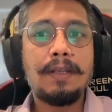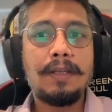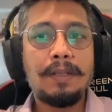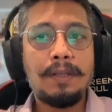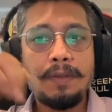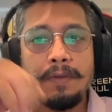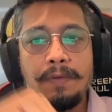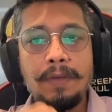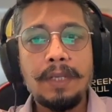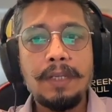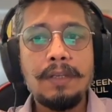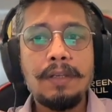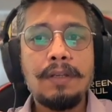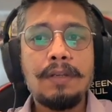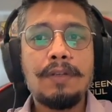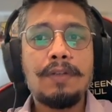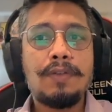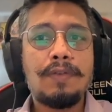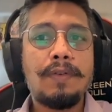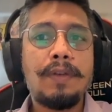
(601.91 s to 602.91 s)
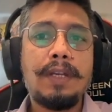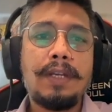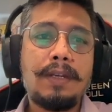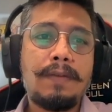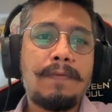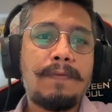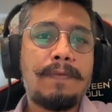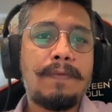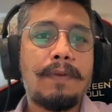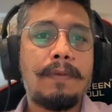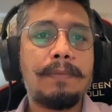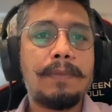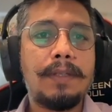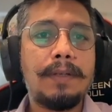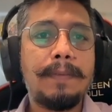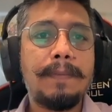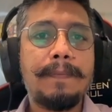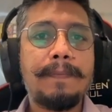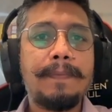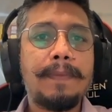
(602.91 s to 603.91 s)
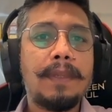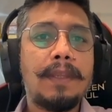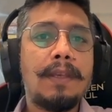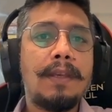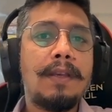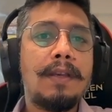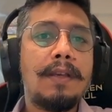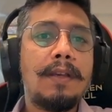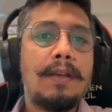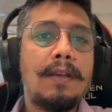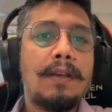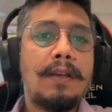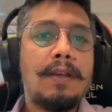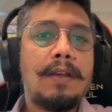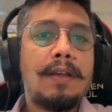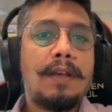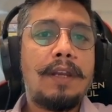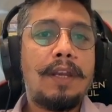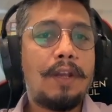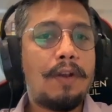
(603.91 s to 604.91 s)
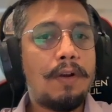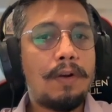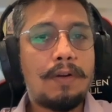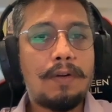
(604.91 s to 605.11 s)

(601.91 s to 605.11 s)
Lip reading: you can show it from the record